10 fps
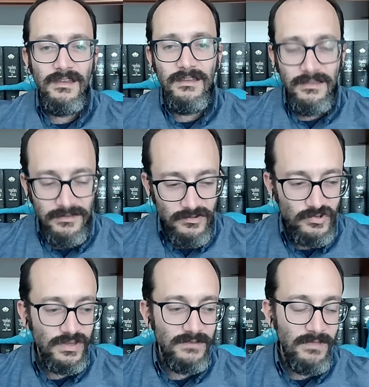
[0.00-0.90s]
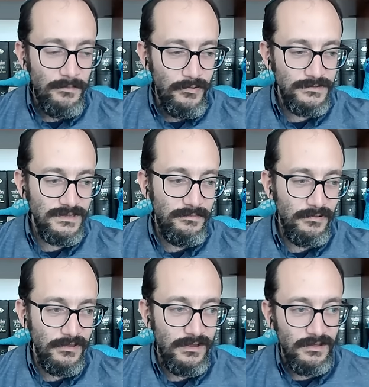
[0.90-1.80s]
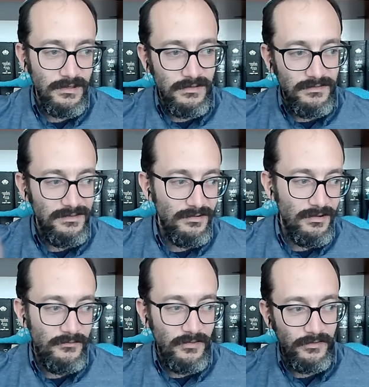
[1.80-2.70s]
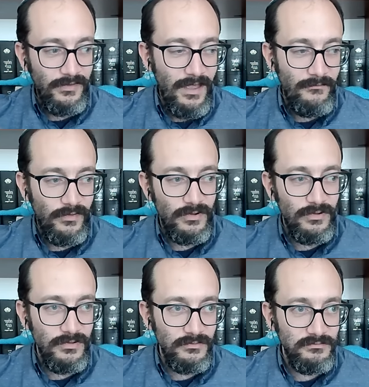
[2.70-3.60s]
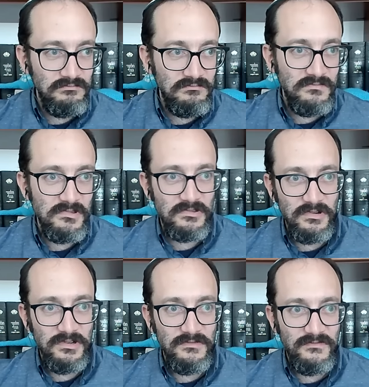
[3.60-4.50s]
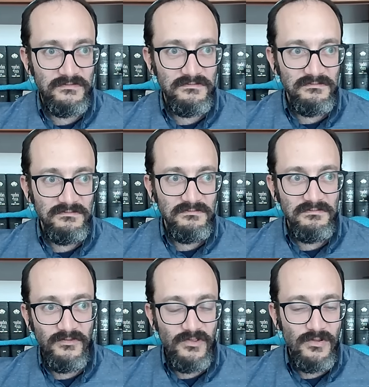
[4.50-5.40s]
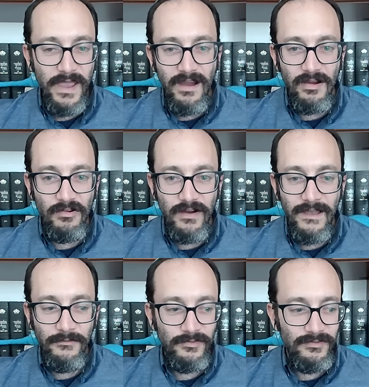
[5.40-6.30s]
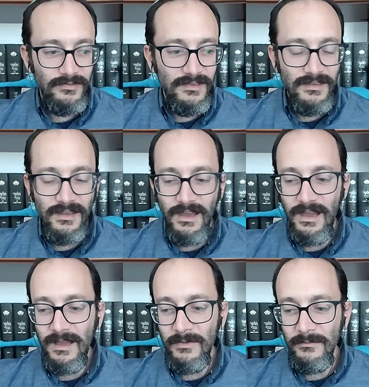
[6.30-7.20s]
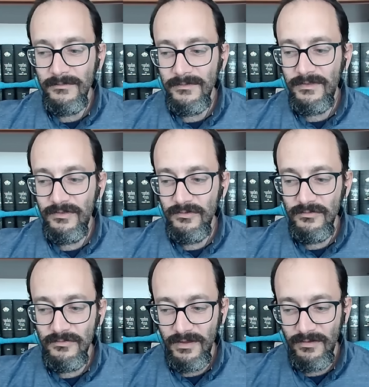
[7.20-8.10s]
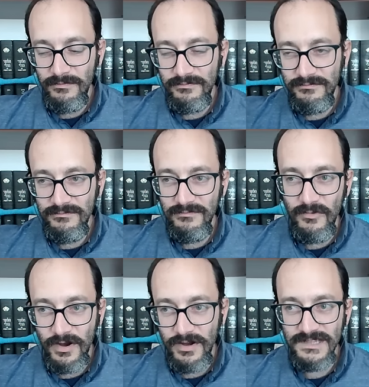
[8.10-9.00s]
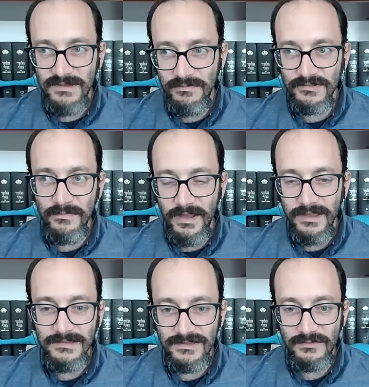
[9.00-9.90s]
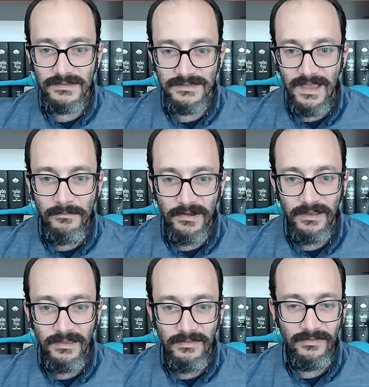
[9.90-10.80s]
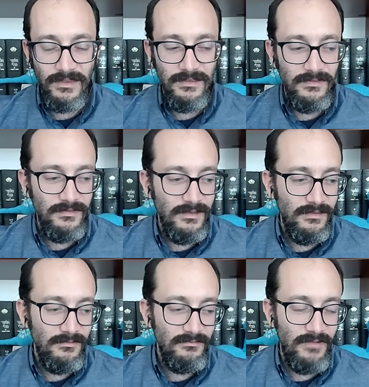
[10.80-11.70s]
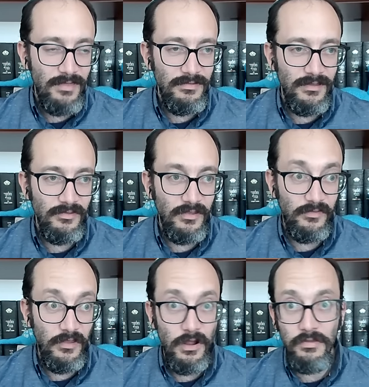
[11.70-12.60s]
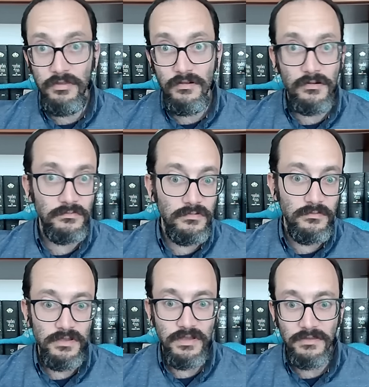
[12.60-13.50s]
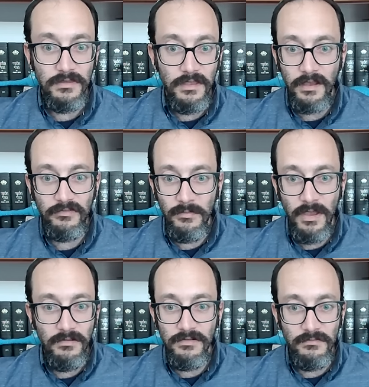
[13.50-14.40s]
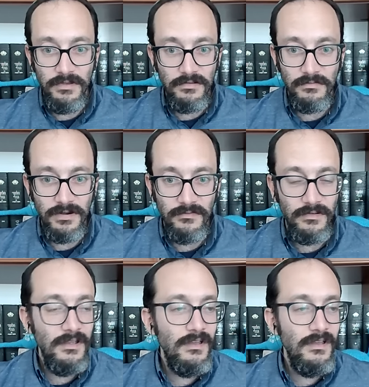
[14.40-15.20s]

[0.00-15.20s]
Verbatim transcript: usually in my posts, I put like a, you know, a philosophical sort of few paragraphs um, to help organize people's minds as to what's happening, instead, in, in, rather than like saying, I think gold will be at X amount in a week or whatever.